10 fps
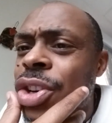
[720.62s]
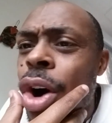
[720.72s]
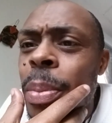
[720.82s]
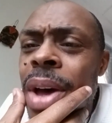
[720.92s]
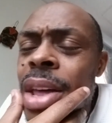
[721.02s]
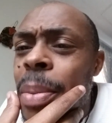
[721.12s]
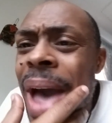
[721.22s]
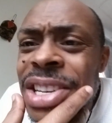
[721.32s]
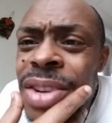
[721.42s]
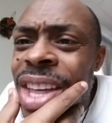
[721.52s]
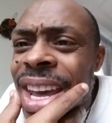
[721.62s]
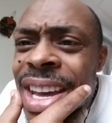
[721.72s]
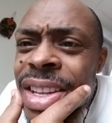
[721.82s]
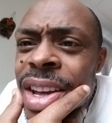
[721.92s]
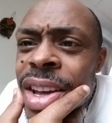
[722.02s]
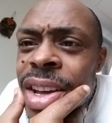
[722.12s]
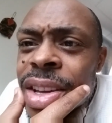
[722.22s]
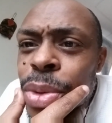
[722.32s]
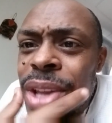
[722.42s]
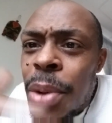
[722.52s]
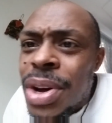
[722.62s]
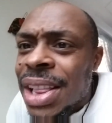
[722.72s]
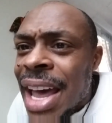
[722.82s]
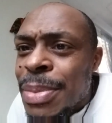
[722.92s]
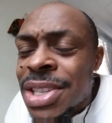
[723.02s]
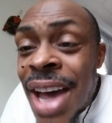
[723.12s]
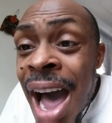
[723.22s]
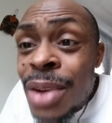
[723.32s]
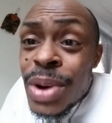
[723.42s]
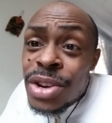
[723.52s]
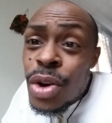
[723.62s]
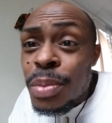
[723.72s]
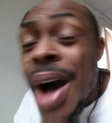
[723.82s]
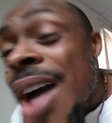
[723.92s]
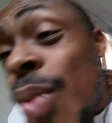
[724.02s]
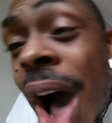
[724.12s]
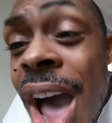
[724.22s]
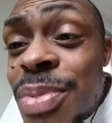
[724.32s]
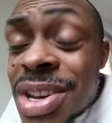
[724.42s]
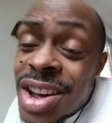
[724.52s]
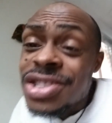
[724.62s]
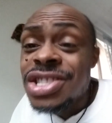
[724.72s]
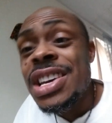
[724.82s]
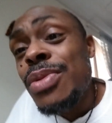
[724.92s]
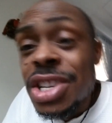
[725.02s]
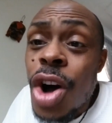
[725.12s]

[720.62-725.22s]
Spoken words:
it called? The passion of the heat. Where they would claim and say, I ran over my wife because she was